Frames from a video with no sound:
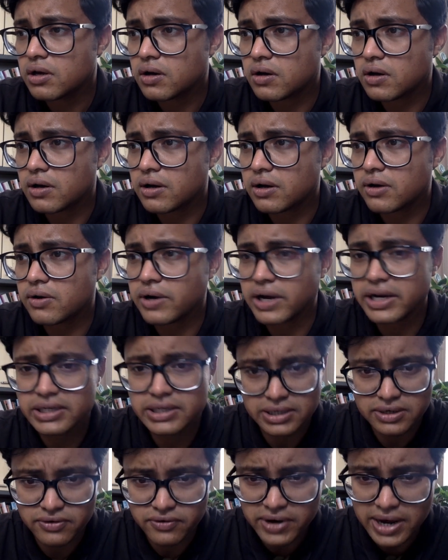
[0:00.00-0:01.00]
right
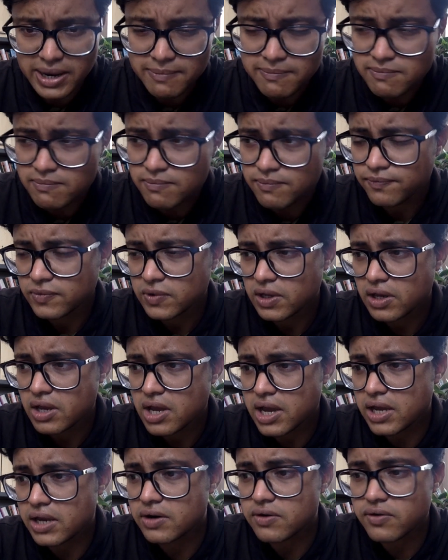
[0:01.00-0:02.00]
in rem
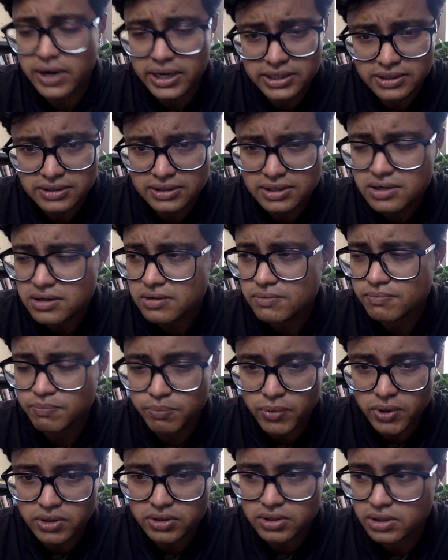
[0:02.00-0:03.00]
and rights in
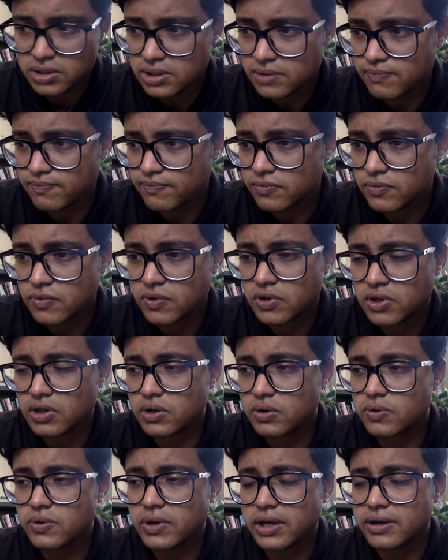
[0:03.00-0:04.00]
personam.
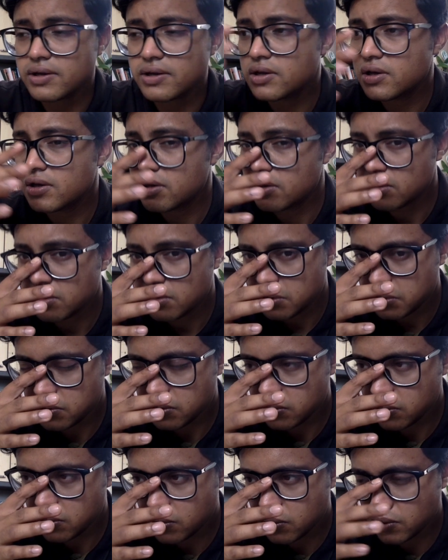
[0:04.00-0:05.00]
Okay,
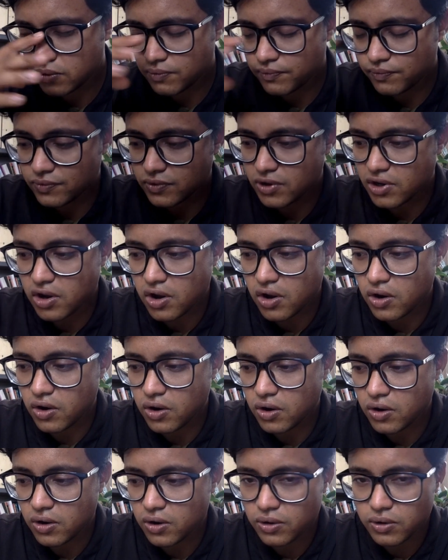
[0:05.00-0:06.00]
so
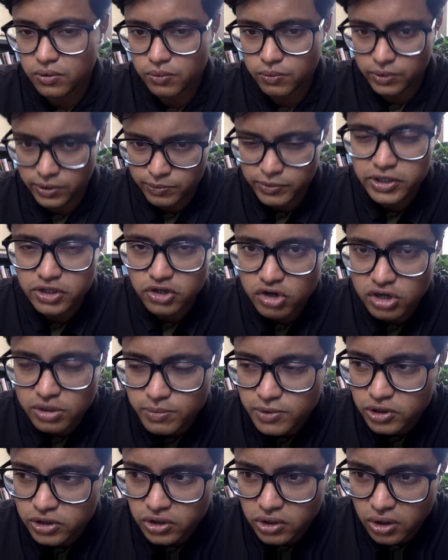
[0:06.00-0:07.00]
when we talk
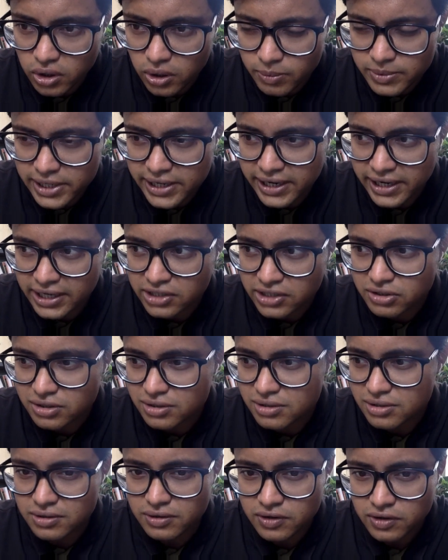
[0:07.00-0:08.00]
about
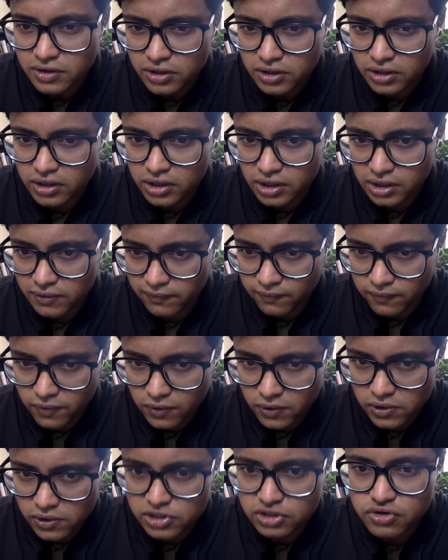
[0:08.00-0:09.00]
obligation, it
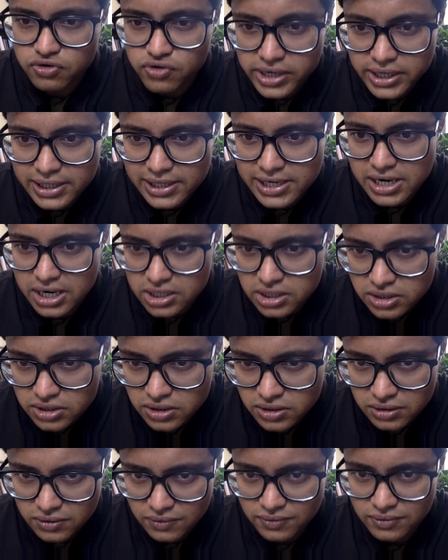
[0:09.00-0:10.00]
falls strictly under
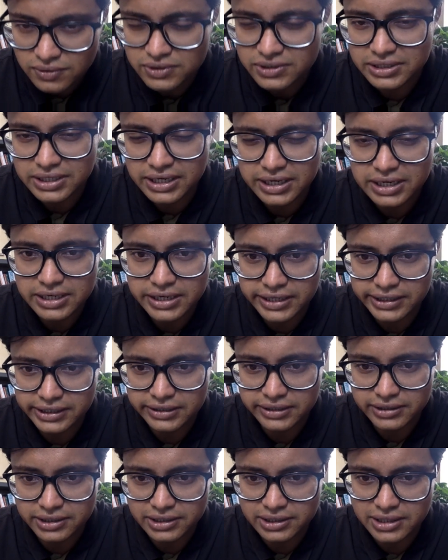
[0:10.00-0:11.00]
the second
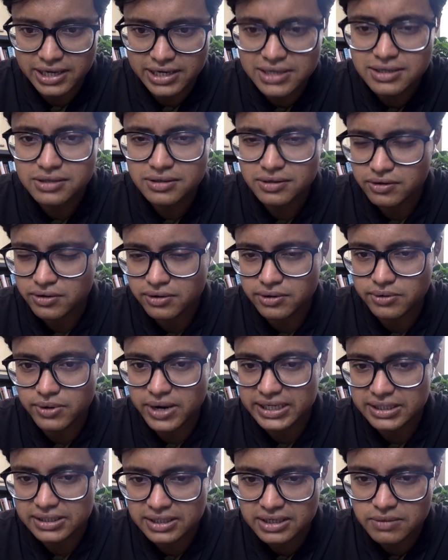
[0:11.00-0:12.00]
category, that is
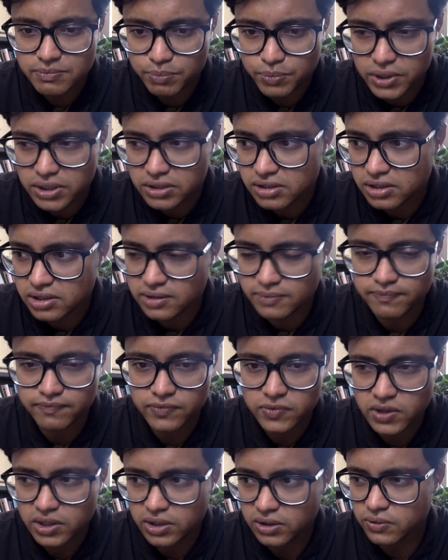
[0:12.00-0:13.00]
rights in personam.
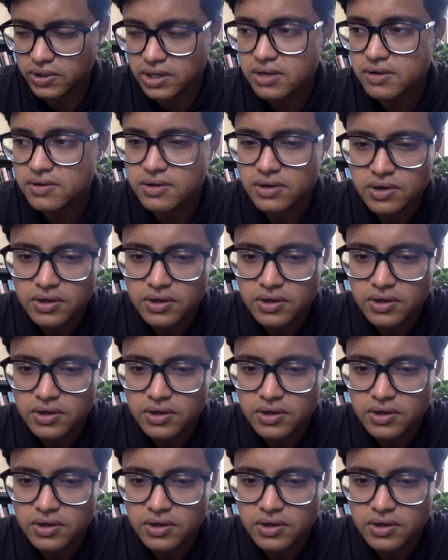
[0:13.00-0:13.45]
Okay,